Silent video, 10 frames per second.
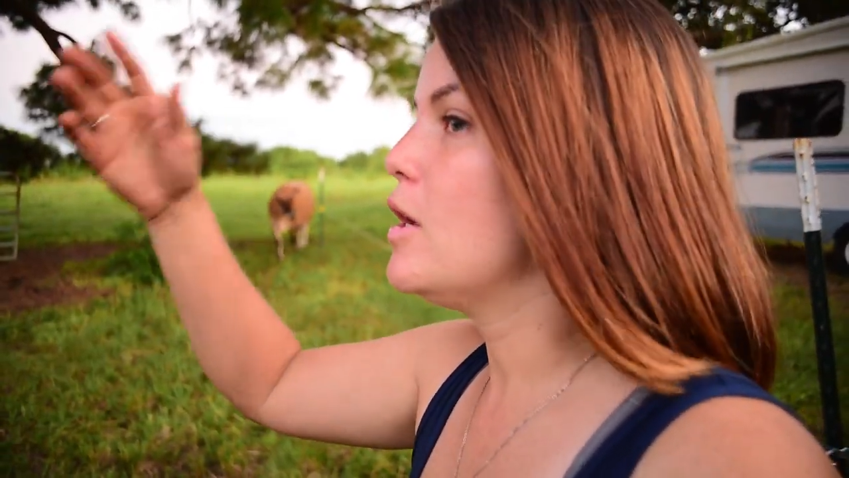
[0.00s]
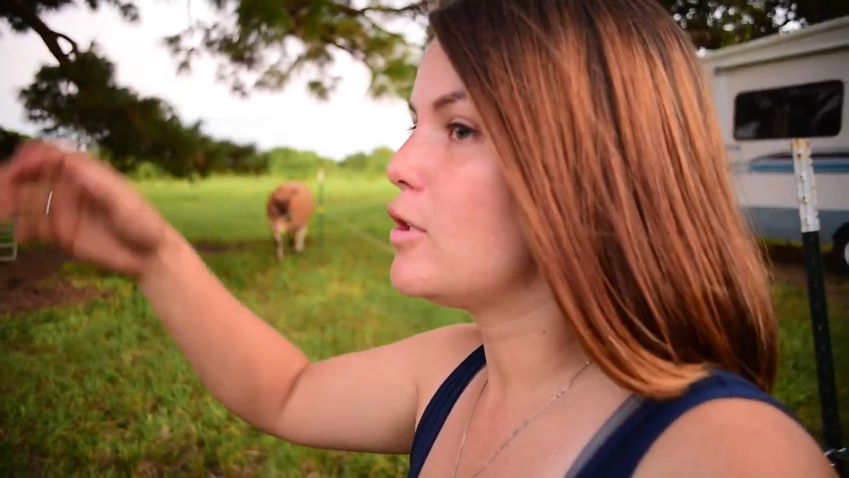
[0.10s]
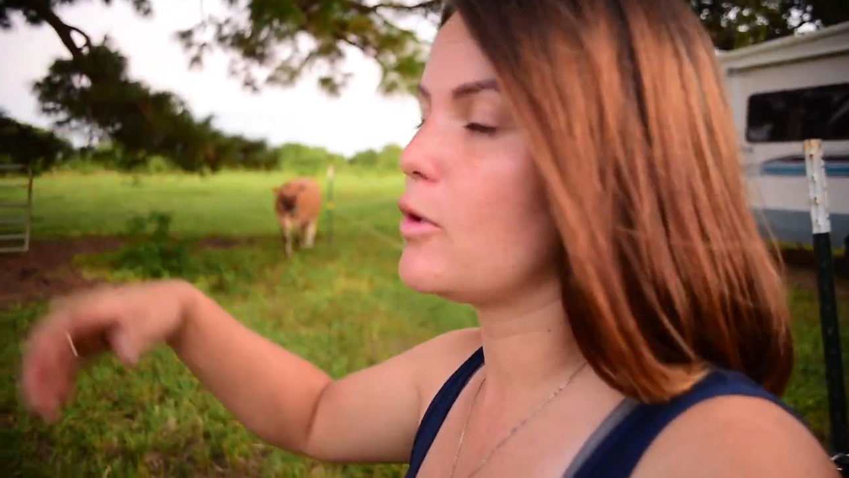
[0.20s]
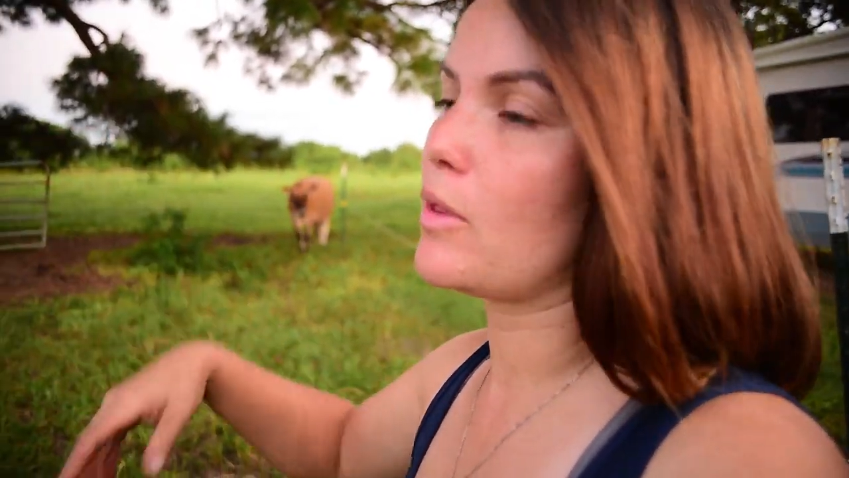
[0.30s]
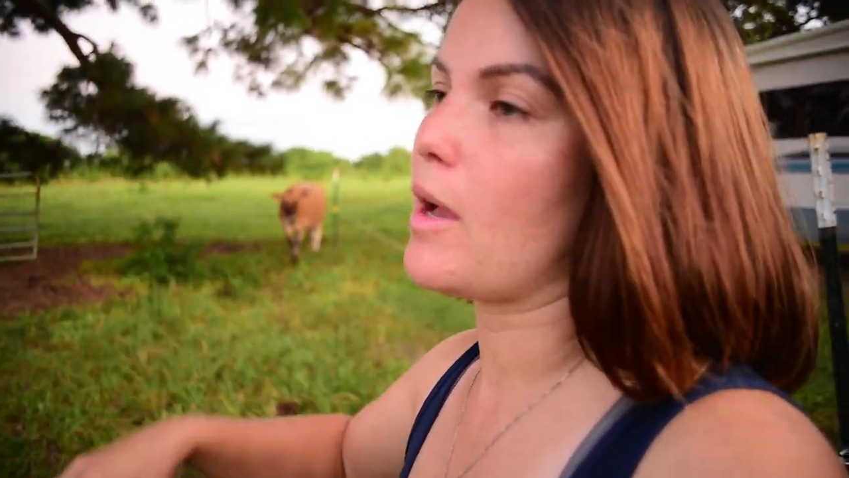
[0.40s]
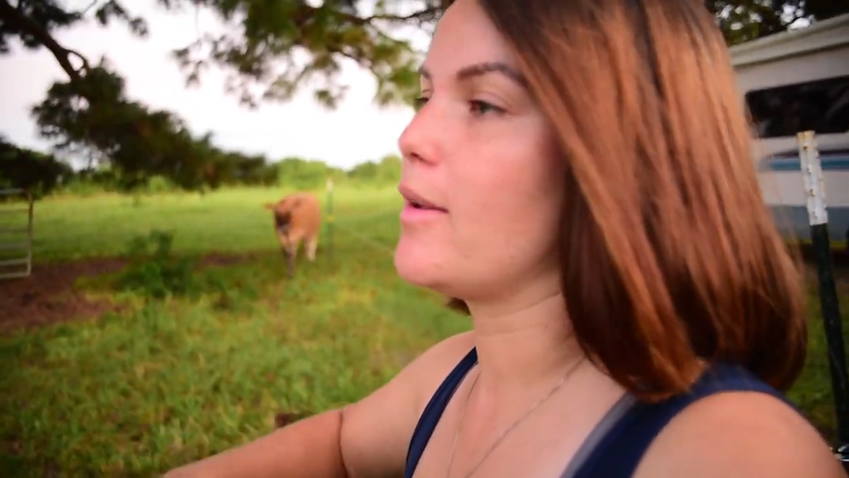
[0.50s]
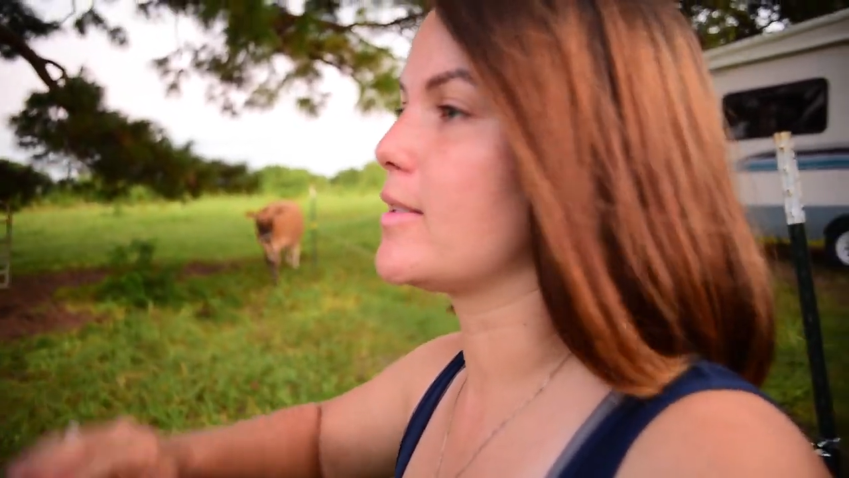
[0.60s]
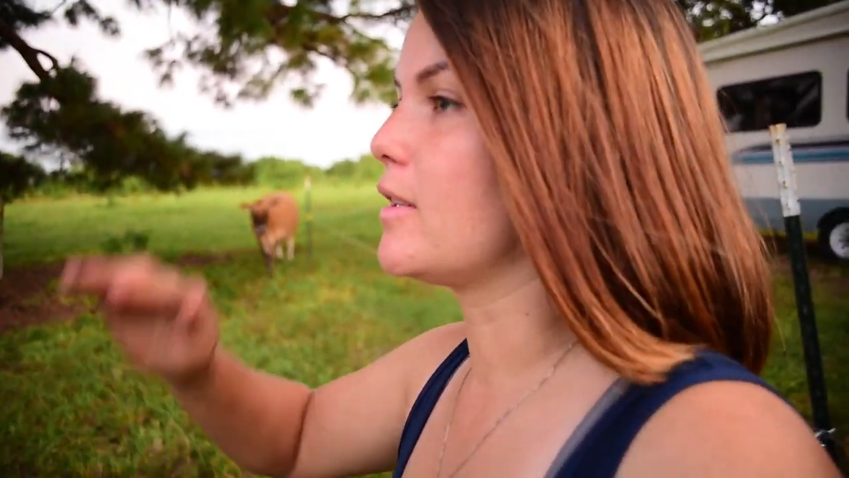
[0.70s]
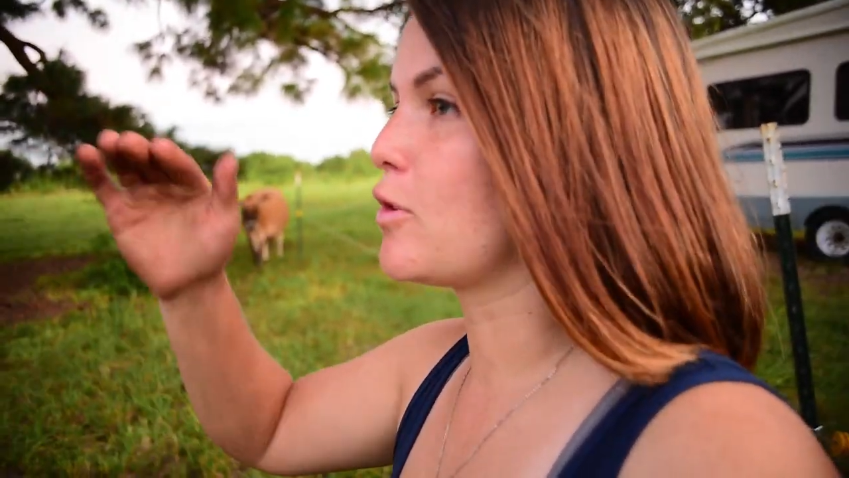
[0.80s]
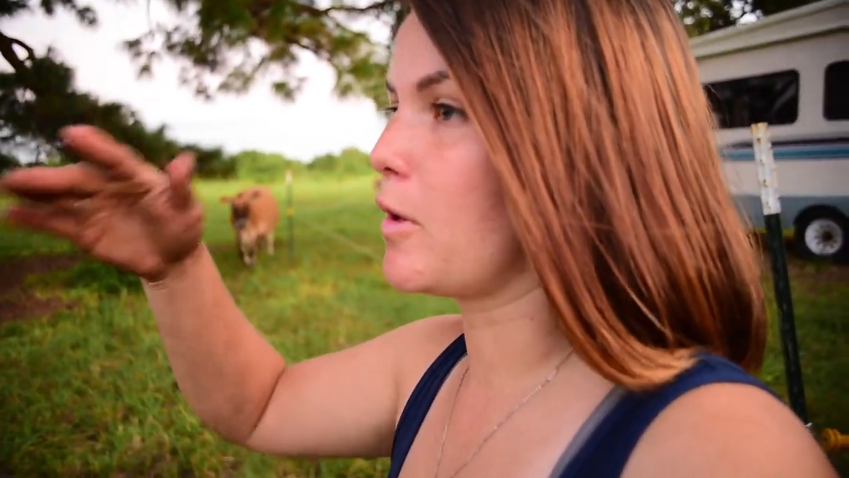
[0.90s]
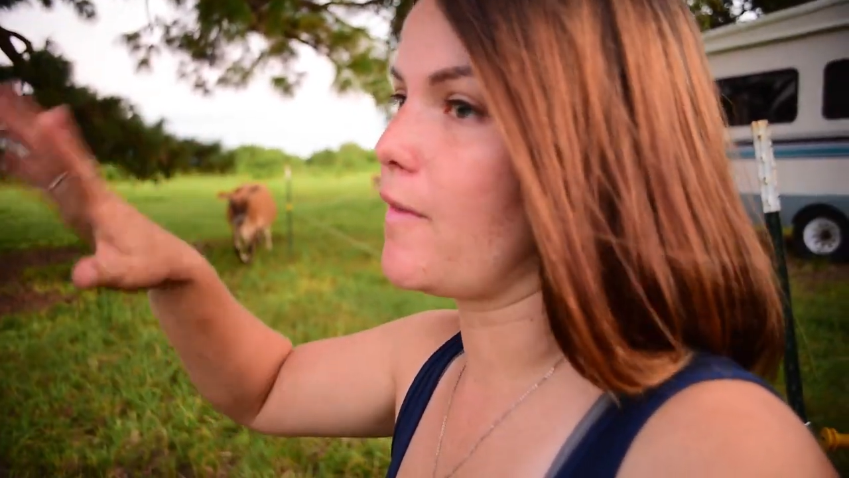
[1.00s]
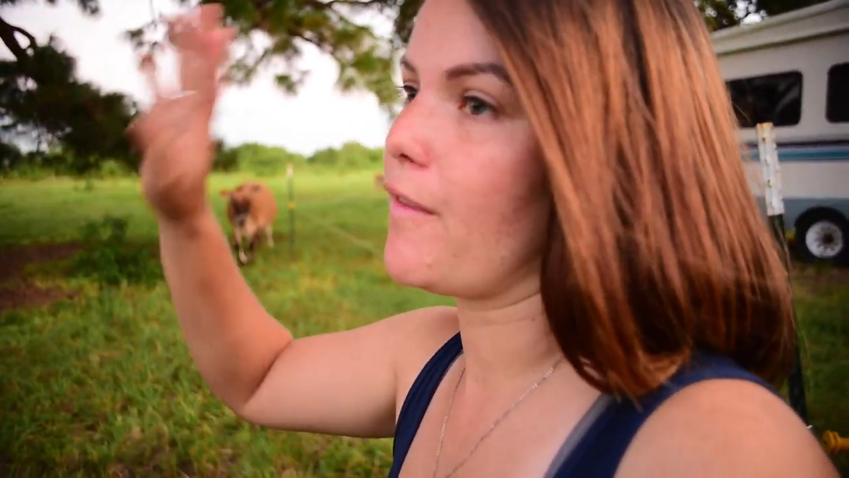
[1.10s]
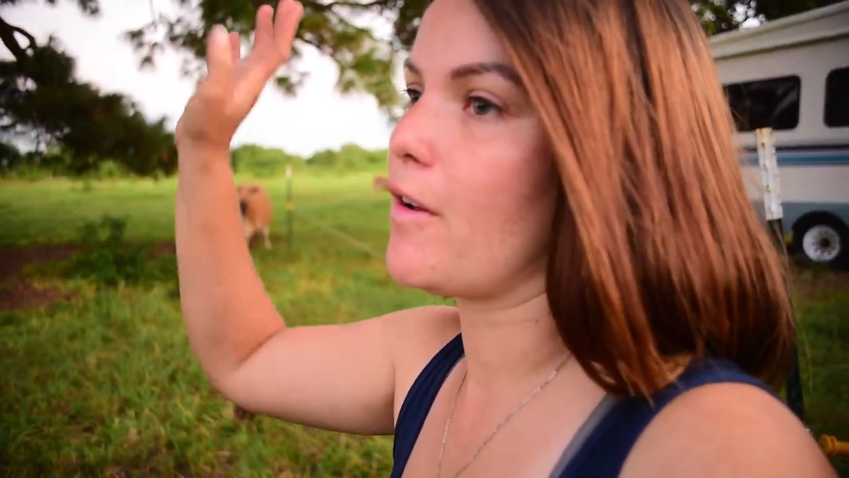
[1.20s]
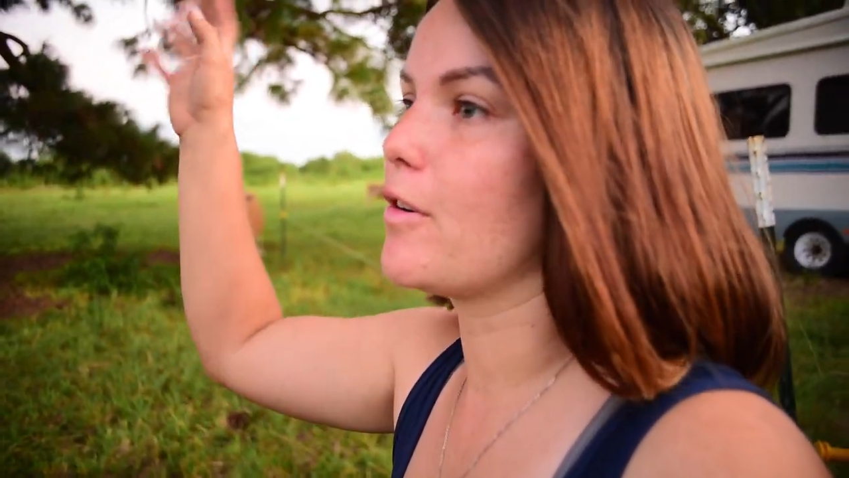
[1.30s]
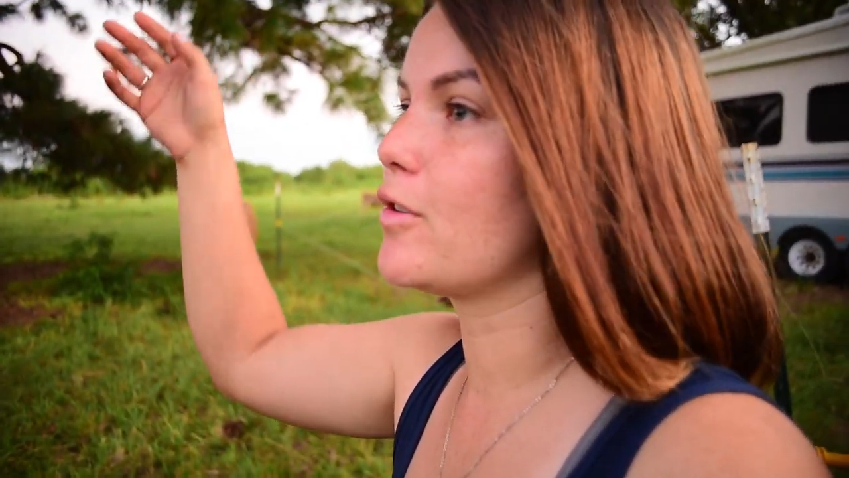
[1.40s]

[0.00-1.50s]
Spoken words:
2,000 and 2,500